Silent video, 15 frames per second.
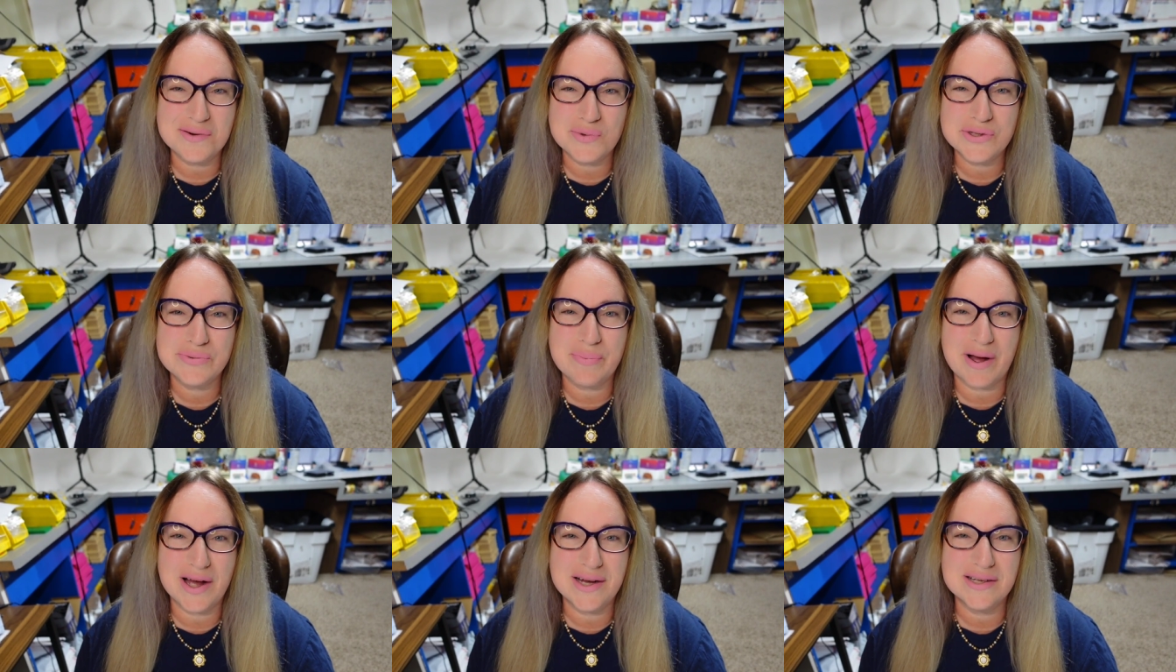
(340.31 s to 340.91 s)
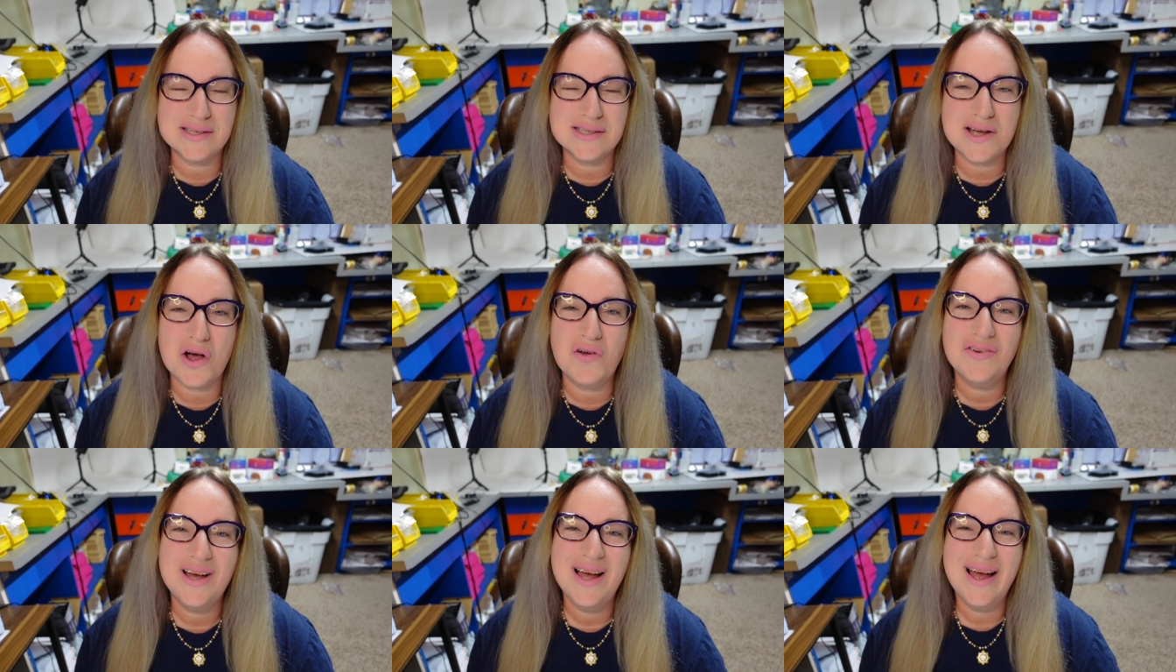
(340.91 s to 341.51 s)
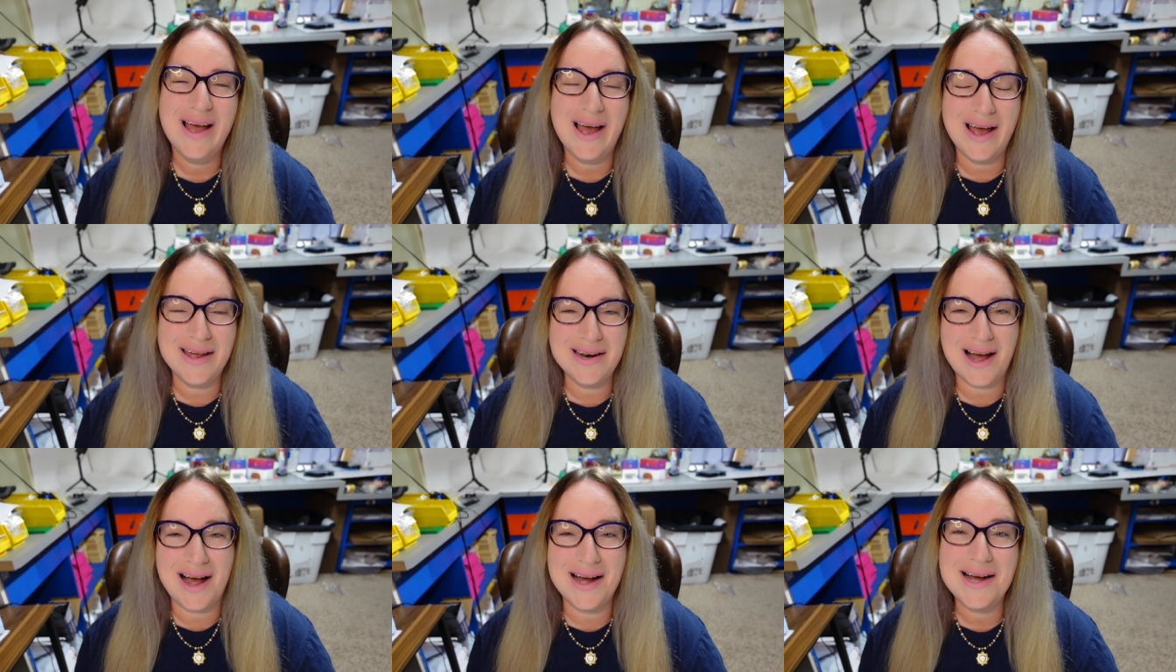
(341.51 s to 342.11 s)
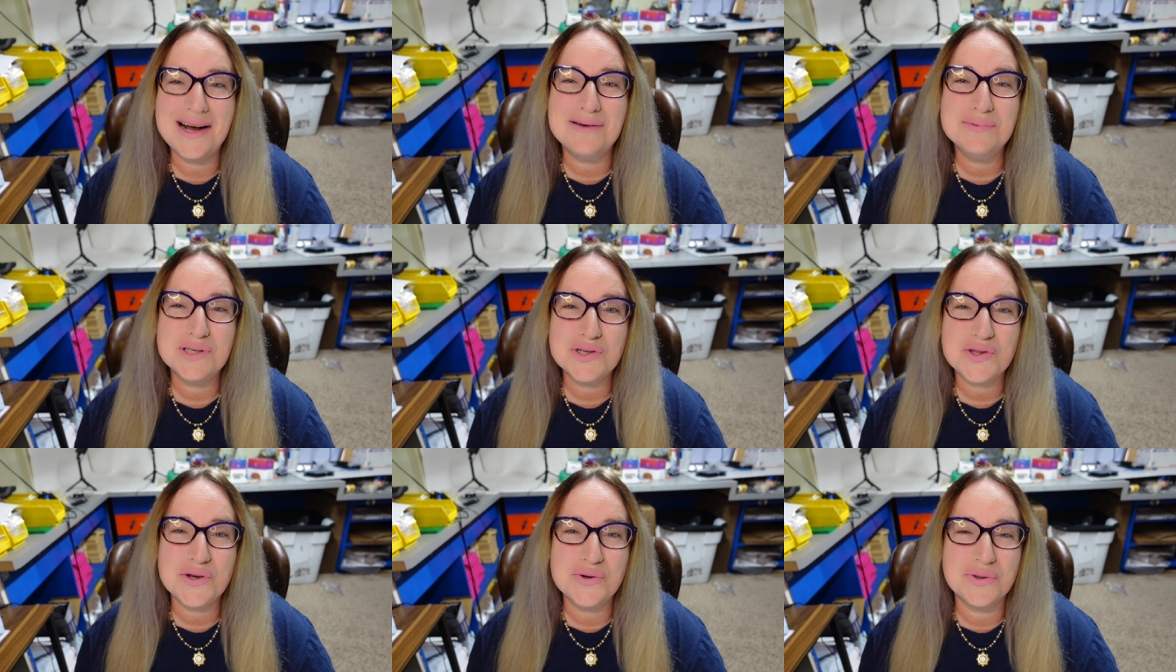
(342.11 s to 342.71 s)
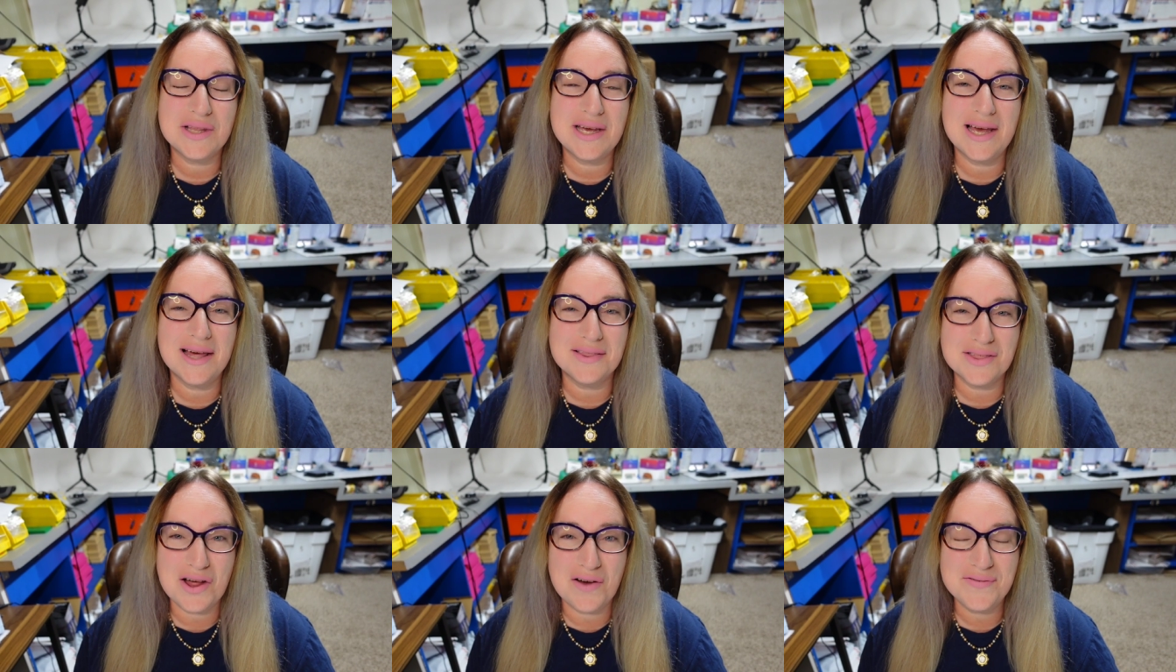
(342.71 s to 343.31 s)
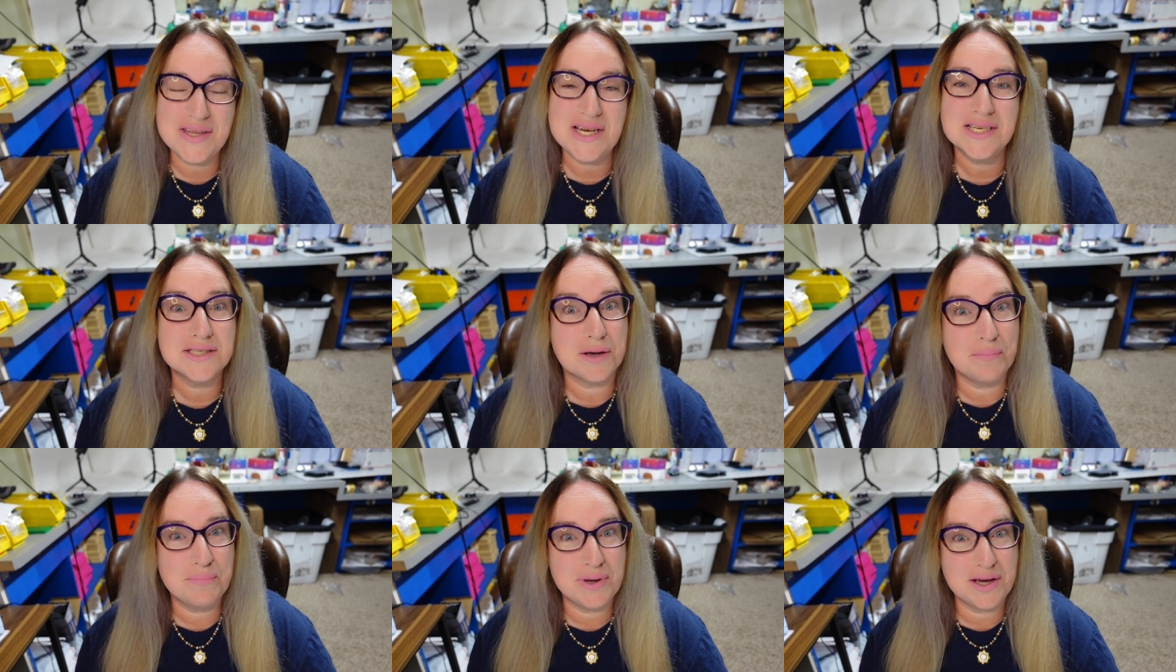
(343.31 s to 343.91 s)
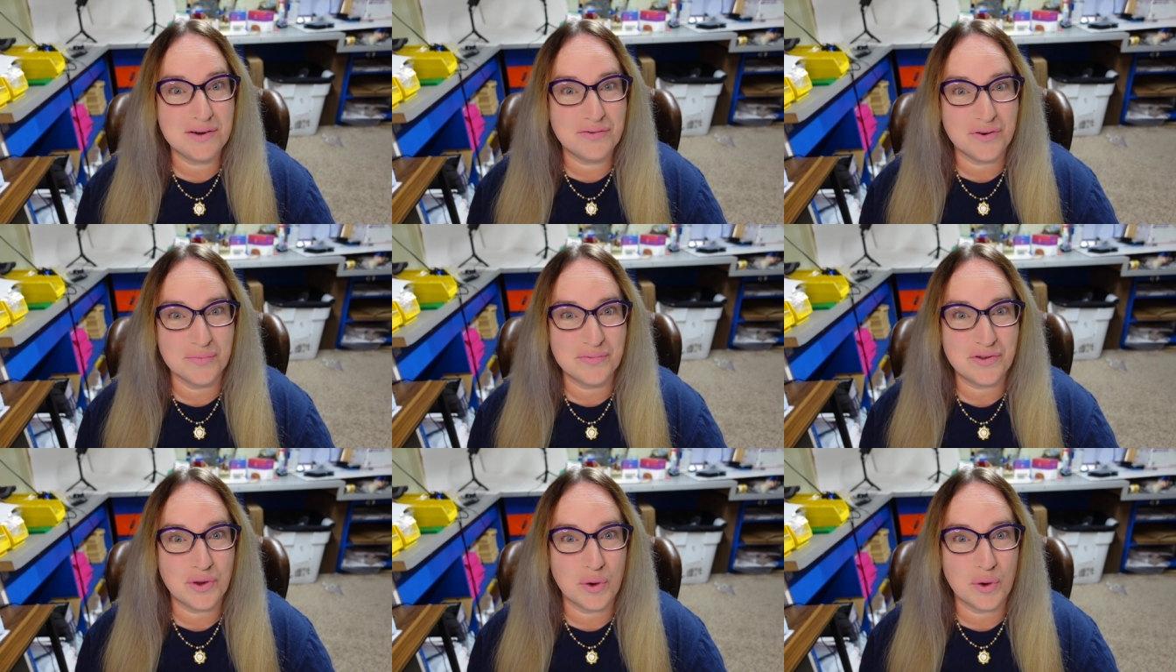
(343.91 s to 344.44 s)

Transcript: It was by itself, and I absolutely love these being from